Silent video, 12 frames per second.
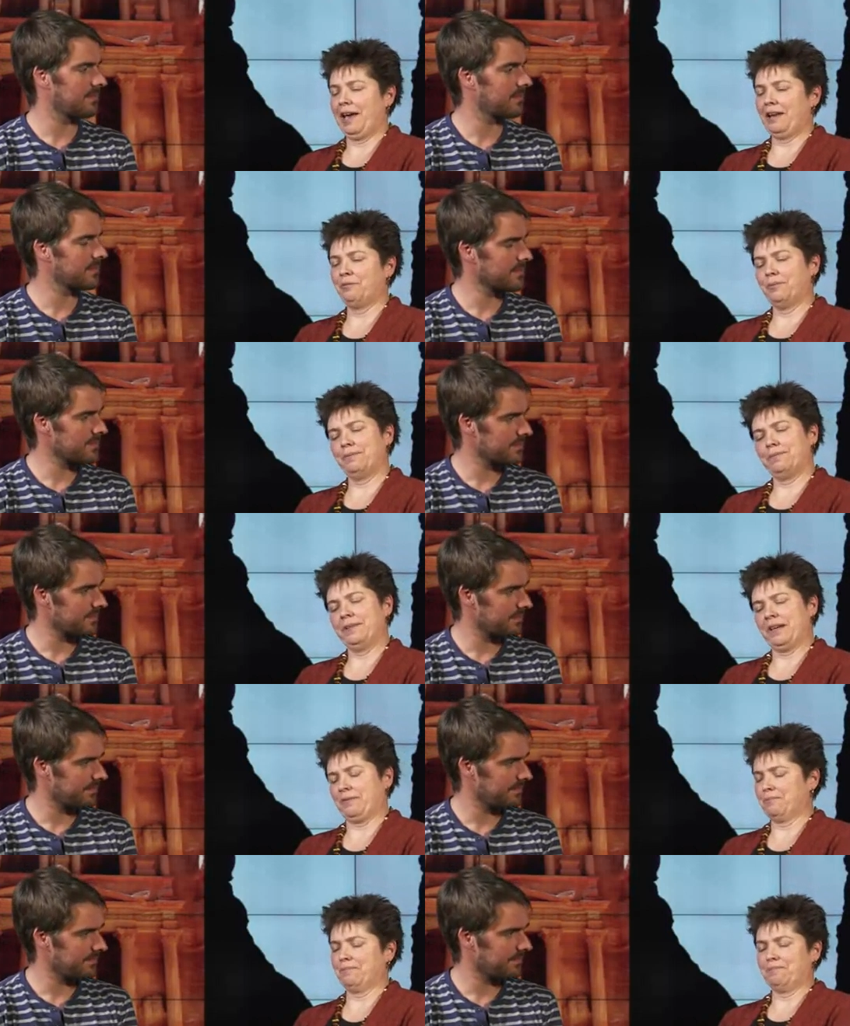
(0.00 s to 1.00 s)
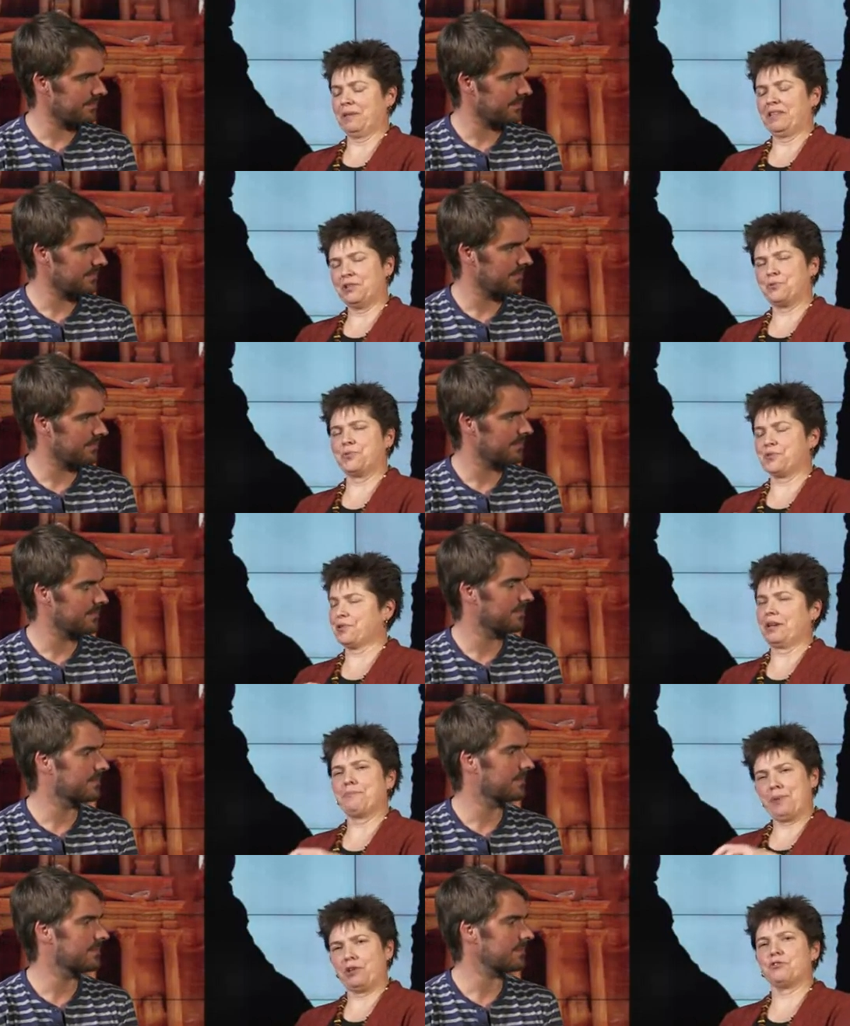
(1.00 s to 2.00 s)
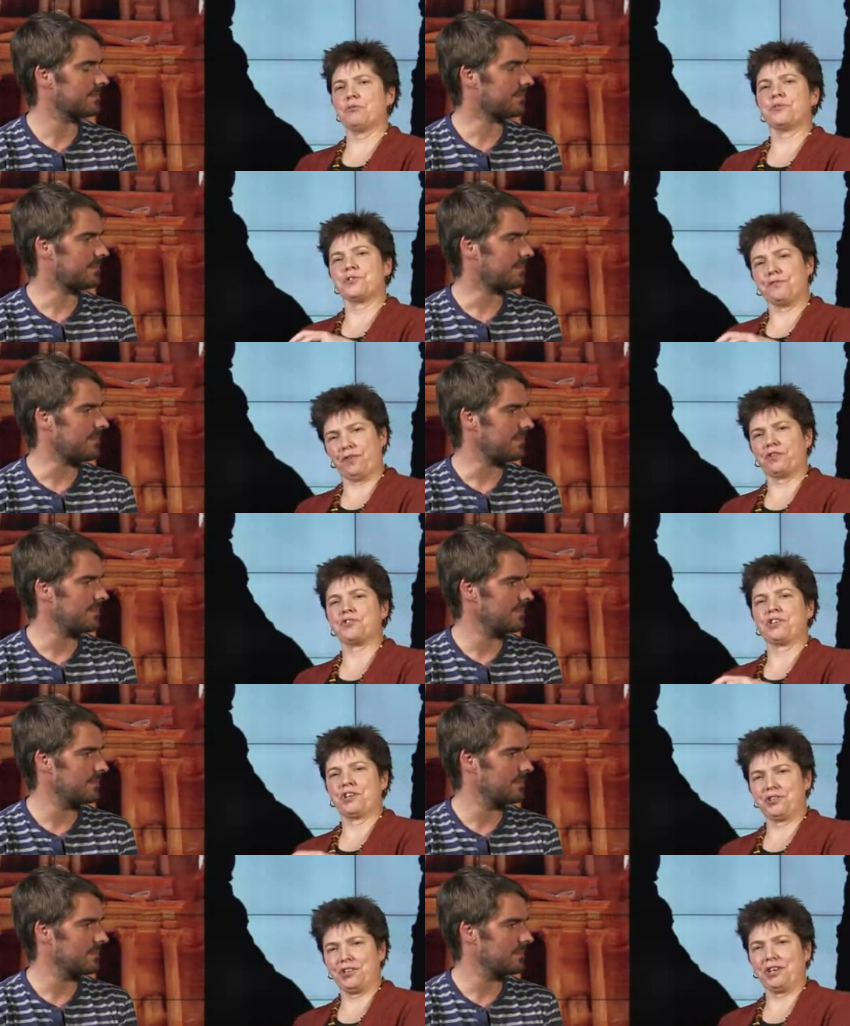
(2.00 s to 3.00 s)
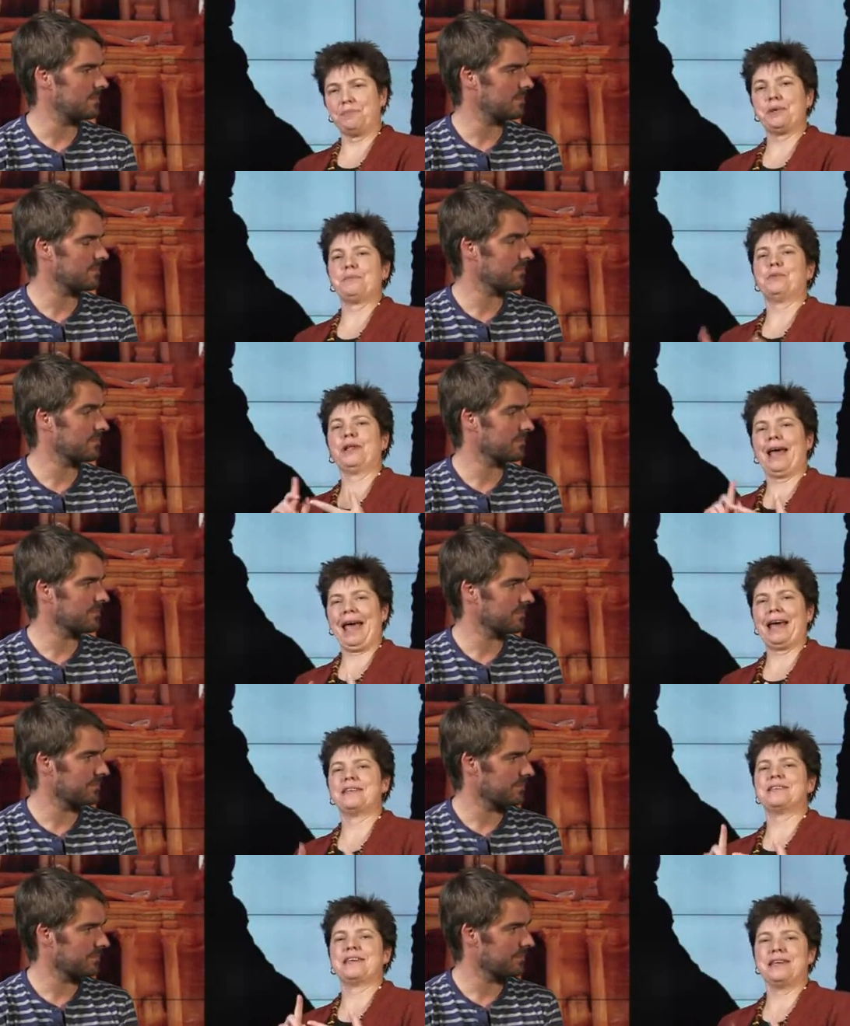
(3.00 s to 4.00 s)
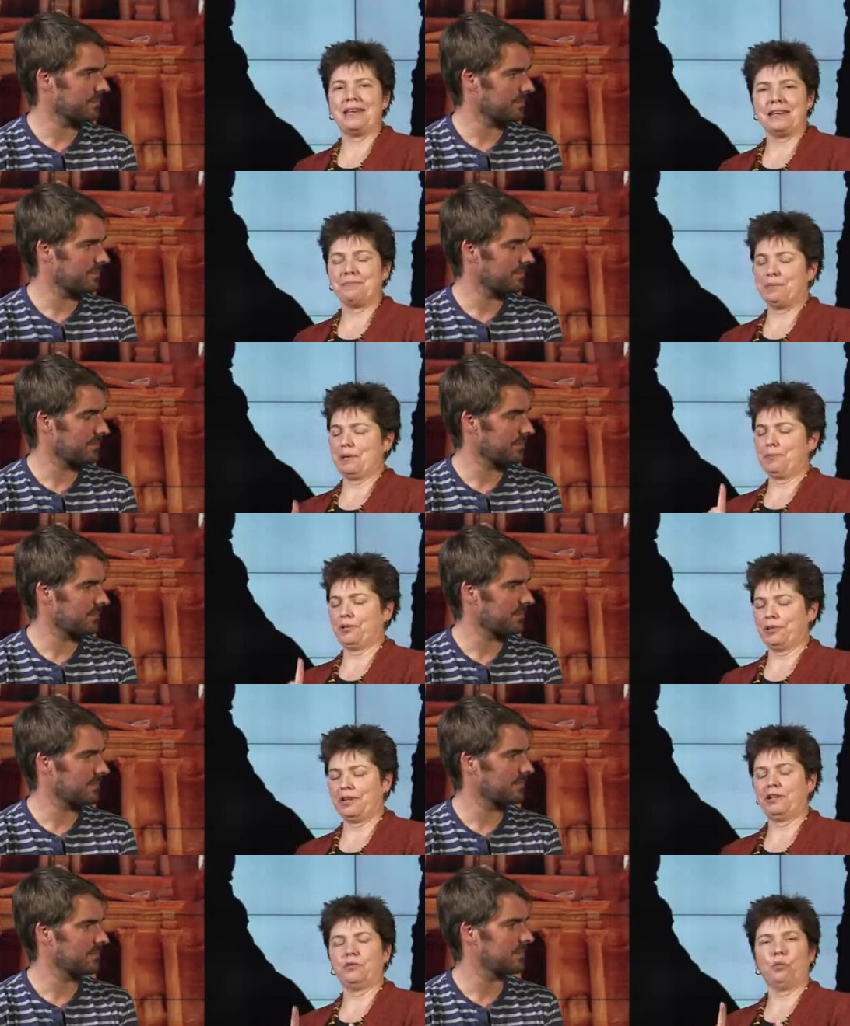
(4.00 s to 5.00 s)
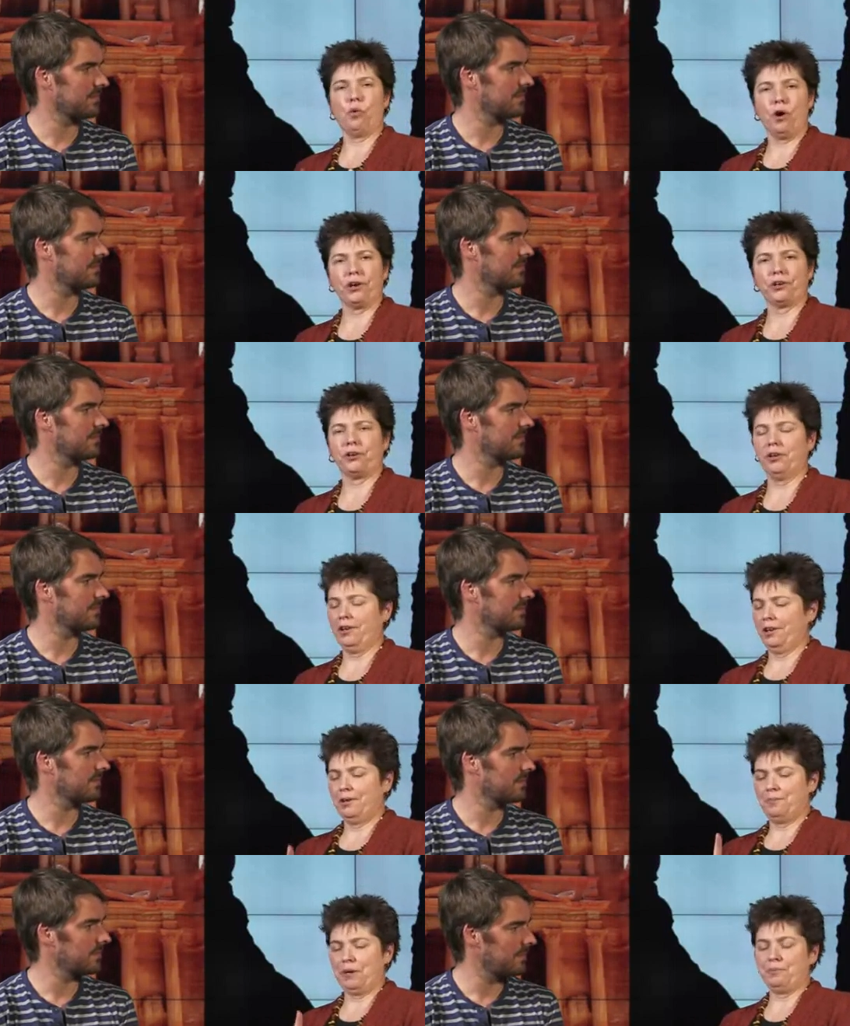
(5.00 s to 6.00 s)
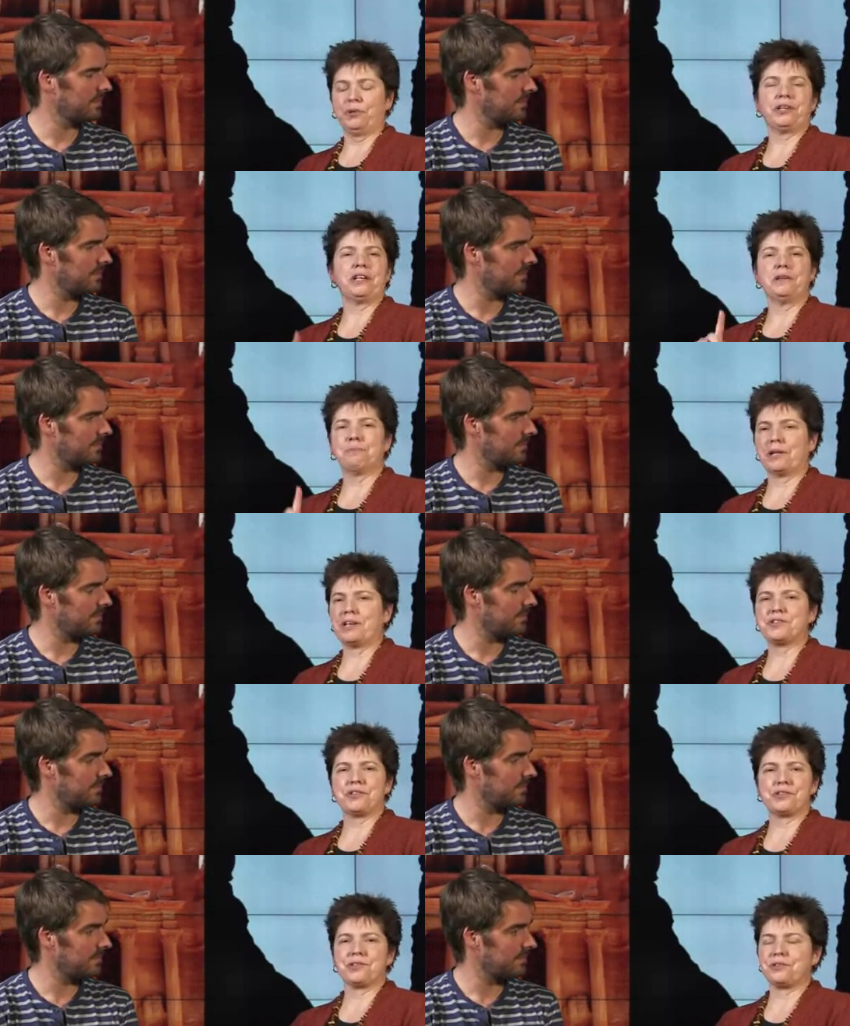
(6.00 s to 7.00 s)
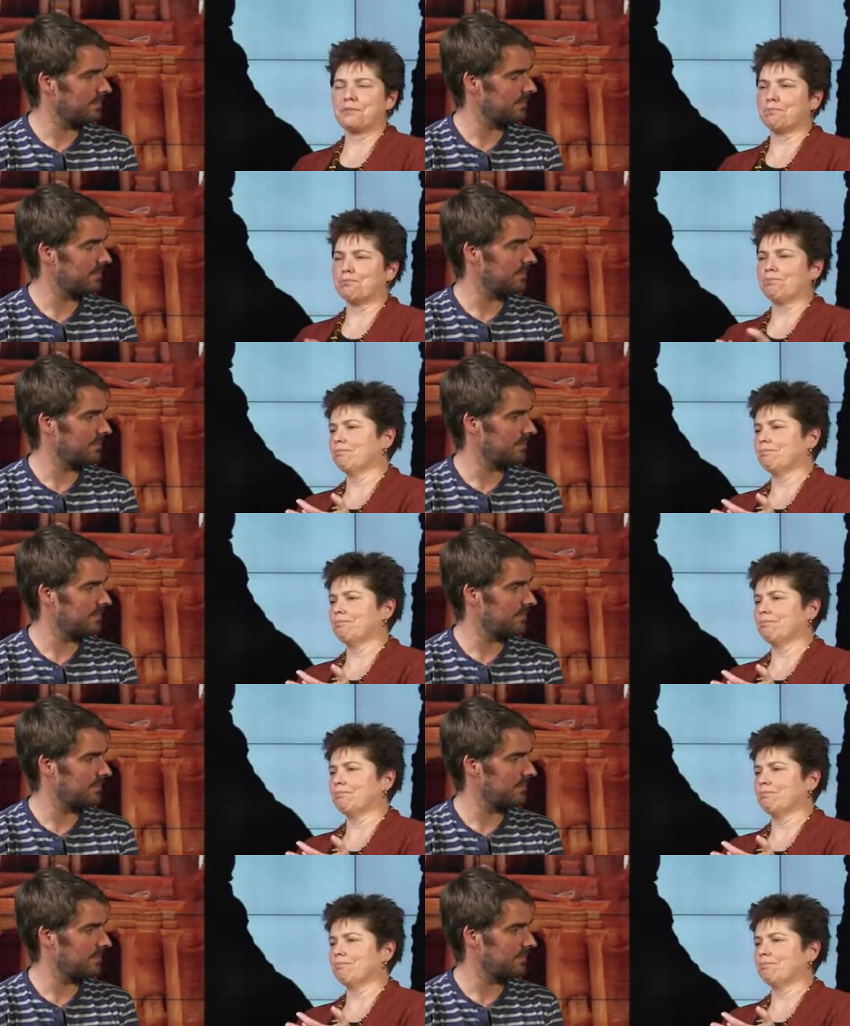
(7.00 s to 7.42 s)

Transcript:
Speaker 1: And, you know, but this was, you know, Petra was a functioning city. People had to eat, people needed water, people needed places to,